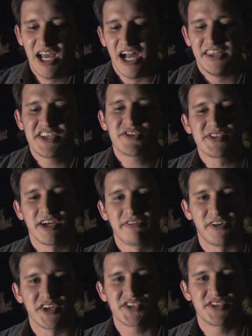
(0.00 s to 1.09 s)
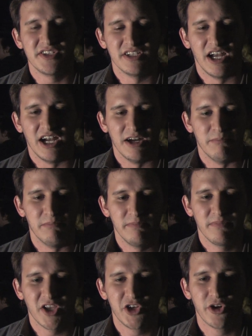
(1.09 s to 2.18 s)
Uh, this was our first um,
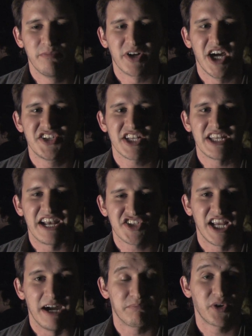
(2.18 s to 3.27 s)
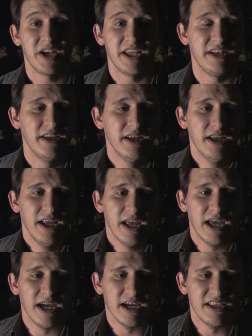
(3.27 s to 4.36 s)
group project that actually got printed,
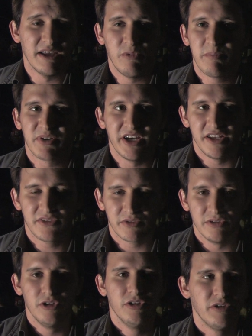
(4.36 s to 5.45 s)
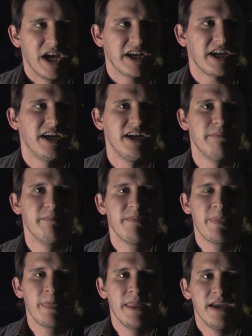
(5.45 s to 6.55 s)
um, and we printed it through Lulu dot com.
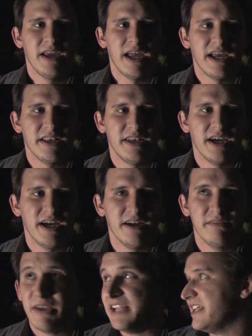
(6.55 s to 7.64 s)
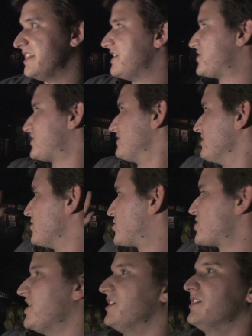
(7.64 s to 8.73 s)
And, um, and then this
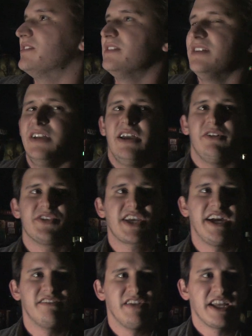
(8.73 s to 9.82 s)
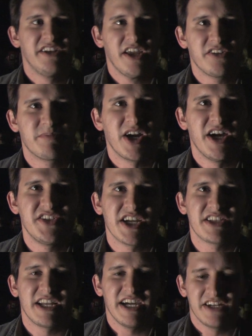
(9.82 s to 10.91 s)
show was kind of like another project
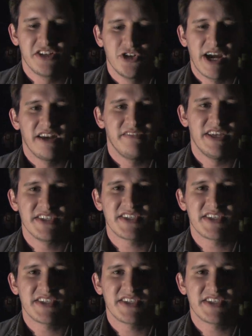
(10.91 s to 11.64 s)
that kind of grew out of this.